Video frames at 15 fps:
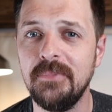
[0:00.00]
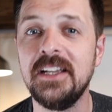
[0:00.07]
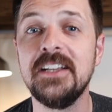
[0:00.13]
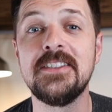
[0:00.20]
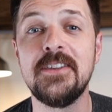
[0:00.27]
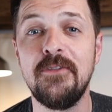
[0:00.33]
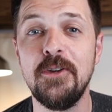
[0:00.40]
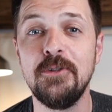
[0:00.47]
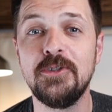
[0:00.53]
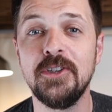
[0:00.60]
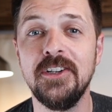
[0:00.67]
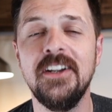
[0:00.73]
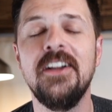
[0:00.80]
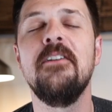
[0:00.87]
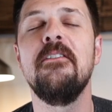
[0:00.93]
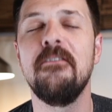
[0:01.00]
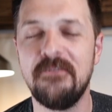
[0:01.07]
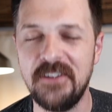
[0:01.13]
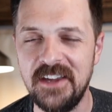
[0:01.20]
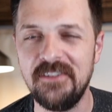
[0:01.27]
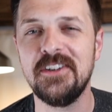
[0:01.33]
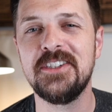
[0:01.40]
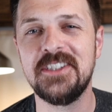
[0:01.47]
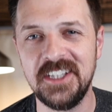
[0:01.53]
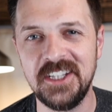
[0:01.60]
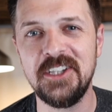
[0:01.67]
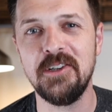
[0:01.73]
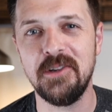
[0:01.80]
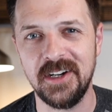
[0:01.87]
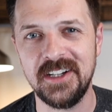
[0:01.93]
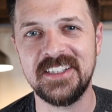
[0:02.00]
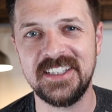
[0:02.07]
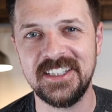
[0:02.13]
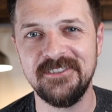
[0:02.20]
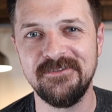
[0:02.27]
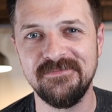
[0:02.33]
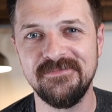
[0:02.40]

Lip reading: because the future favors the doers.